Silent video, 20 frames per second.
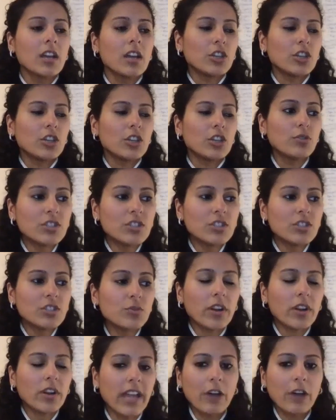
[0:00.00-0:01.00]
you need to
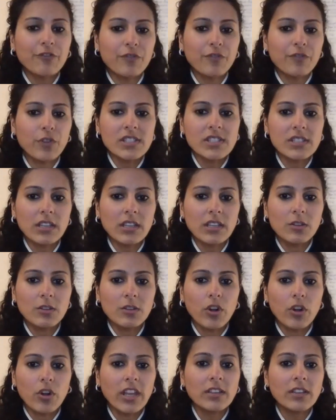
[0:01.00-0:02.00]
work out first thing in the
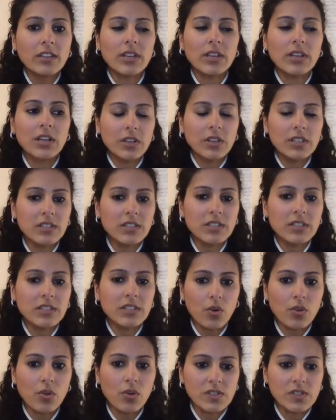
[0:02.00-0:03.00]
morning to increase that
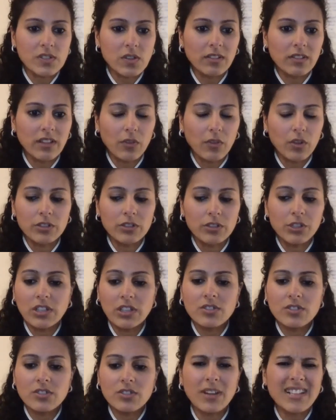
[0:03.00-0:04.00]
cortisol level. You need
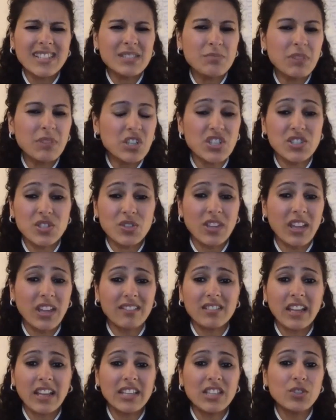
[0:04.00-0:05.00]
to do as much as you
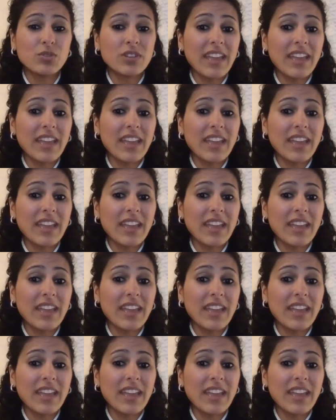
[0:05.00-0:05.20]
can. Like, you